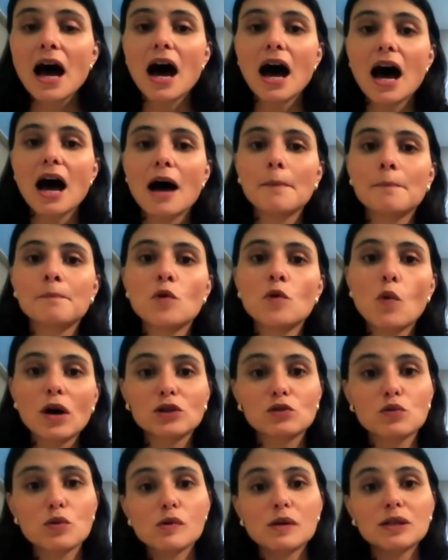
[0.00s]
Um,
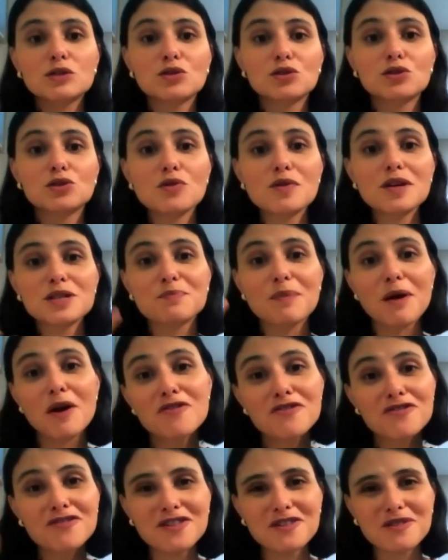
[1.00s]
what we want to do is
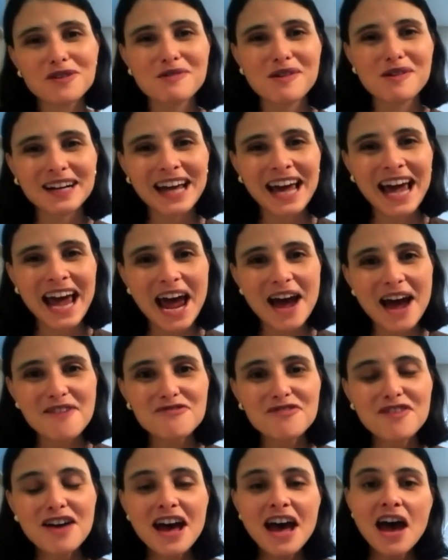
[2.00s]
both. We want to have
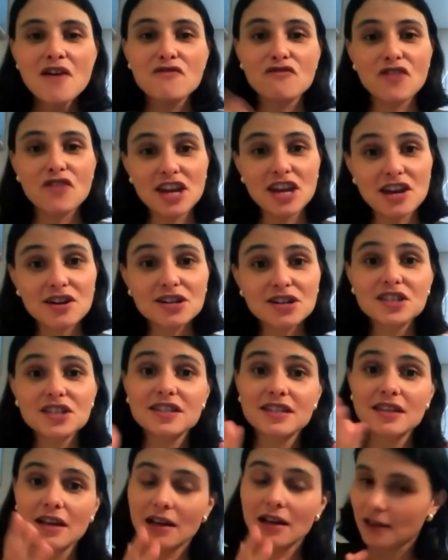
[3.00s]
vineyards
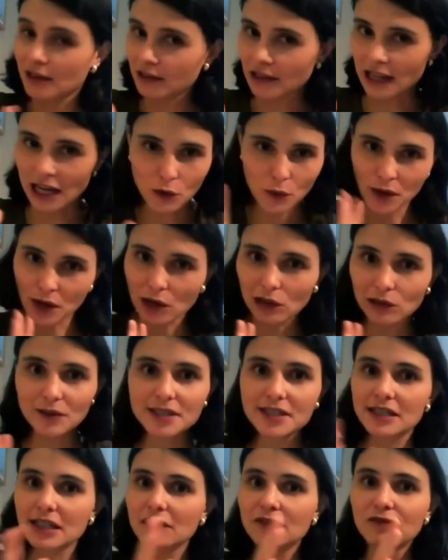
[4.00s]
like we
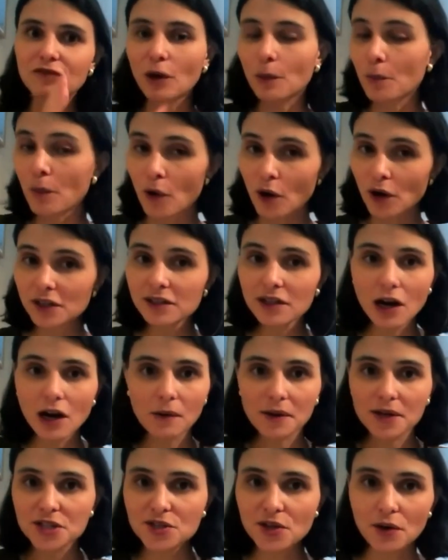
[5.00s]
always did for port,
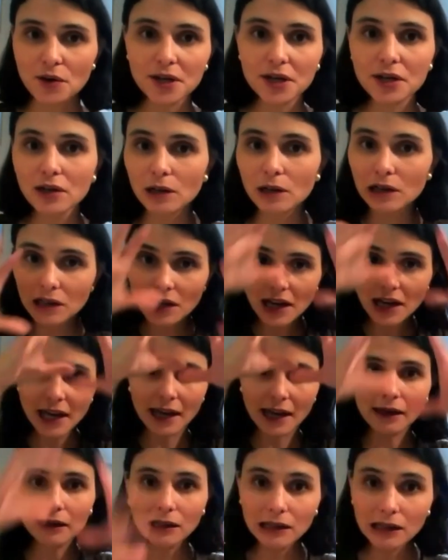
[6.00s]
our historical
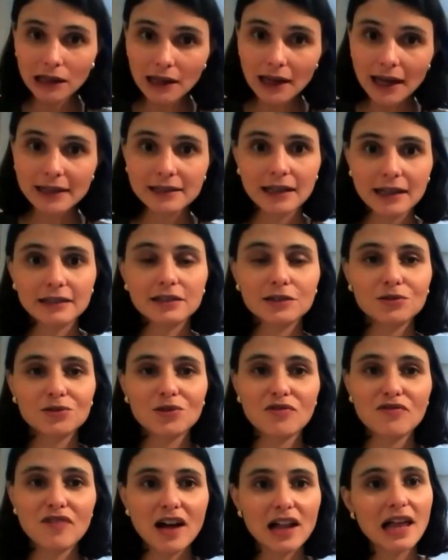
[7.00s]
hill at Quinta do
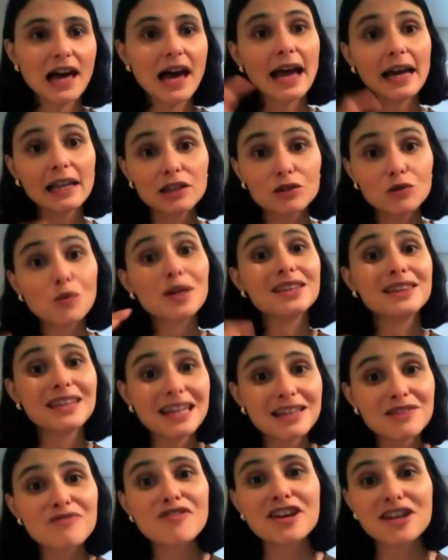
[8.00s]
Noval, and we
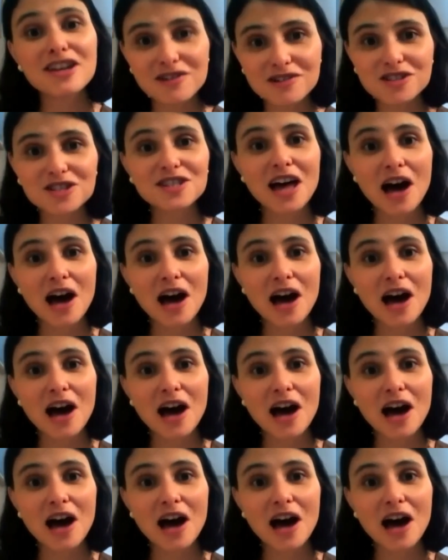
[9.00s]
need vineyards